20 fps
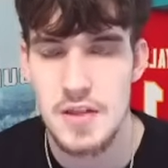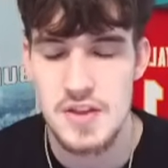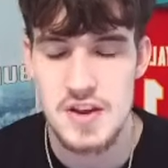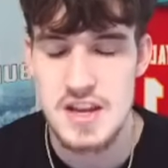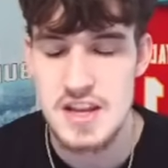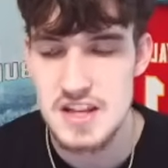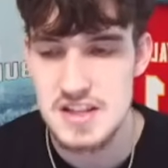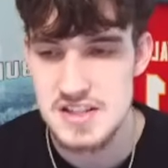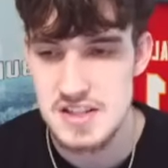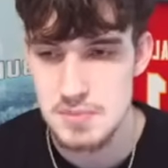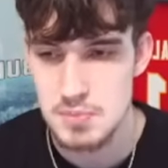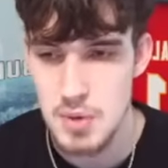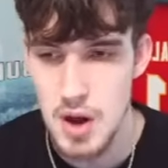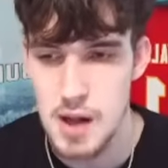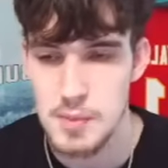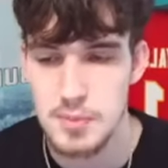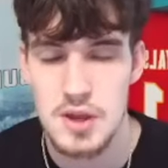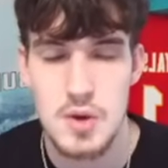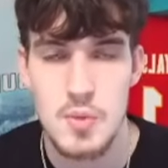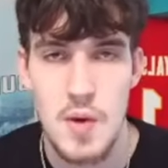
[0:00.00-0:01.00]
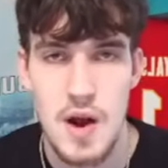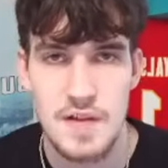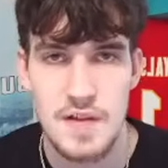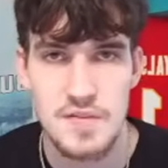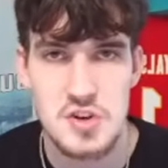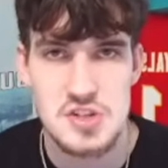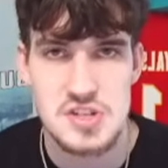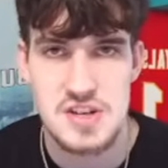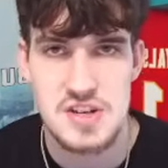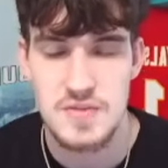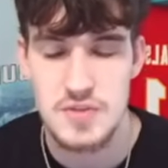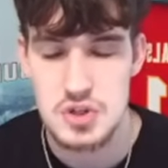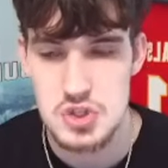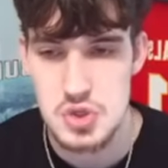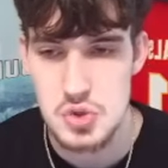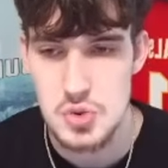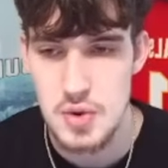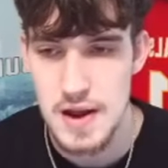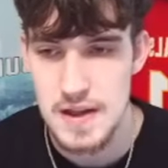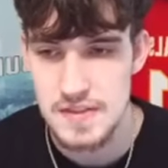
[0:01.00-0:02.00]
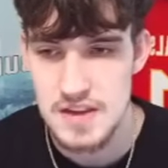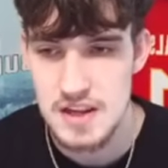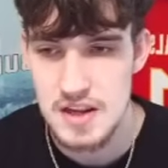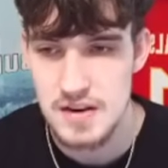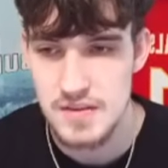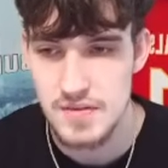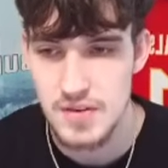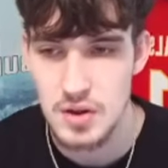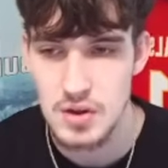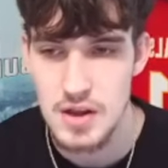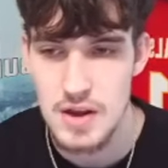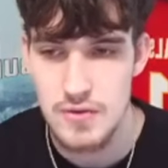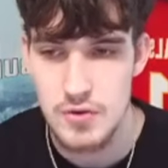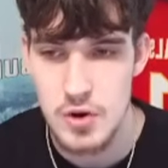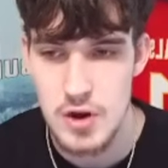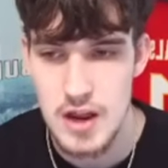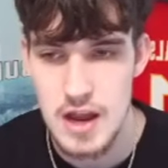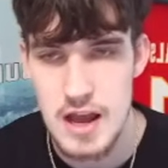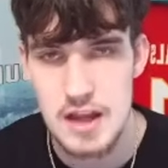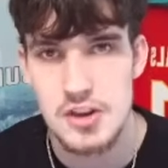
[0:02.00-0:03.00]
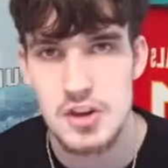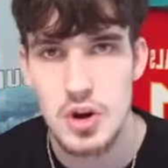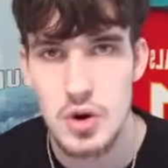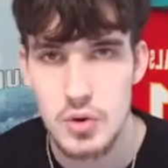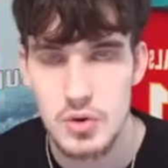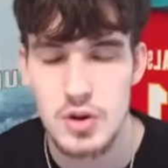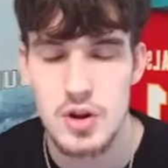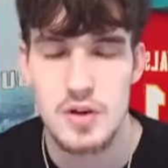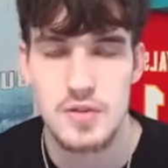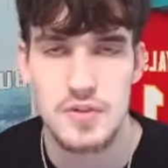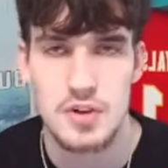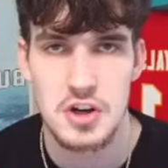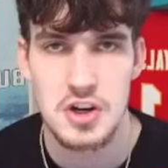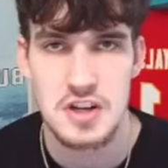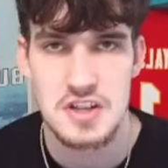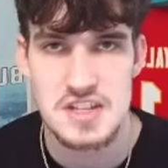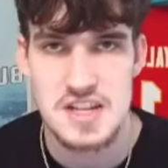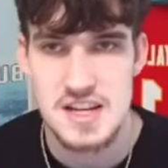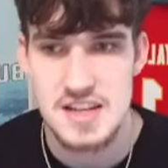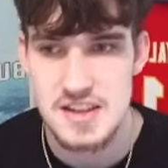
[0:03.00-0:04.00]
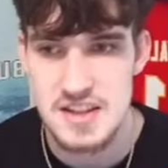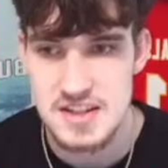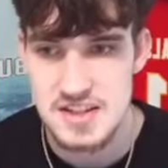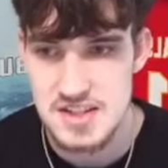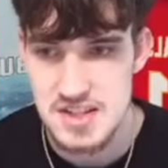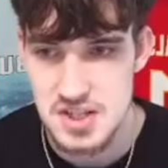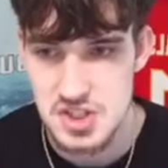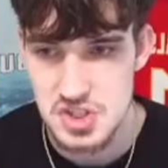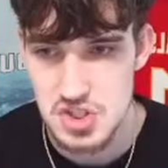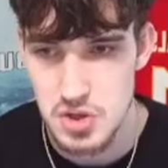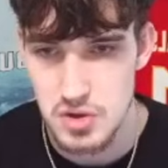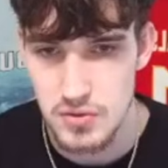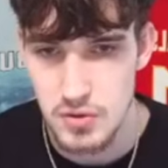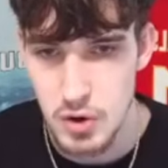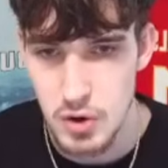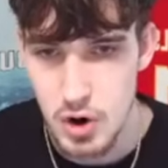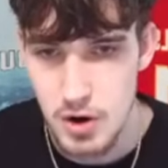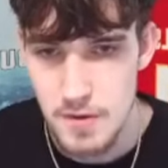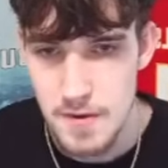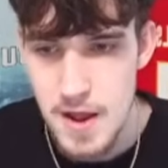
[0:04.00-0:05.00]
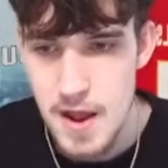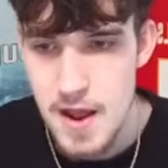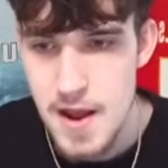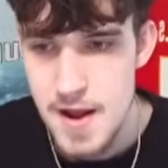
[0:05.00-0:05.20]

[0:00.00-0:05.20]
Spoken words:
I think he's probably a wide receiver too at the NFL level, and I don't know if you're going to take that sixth overall.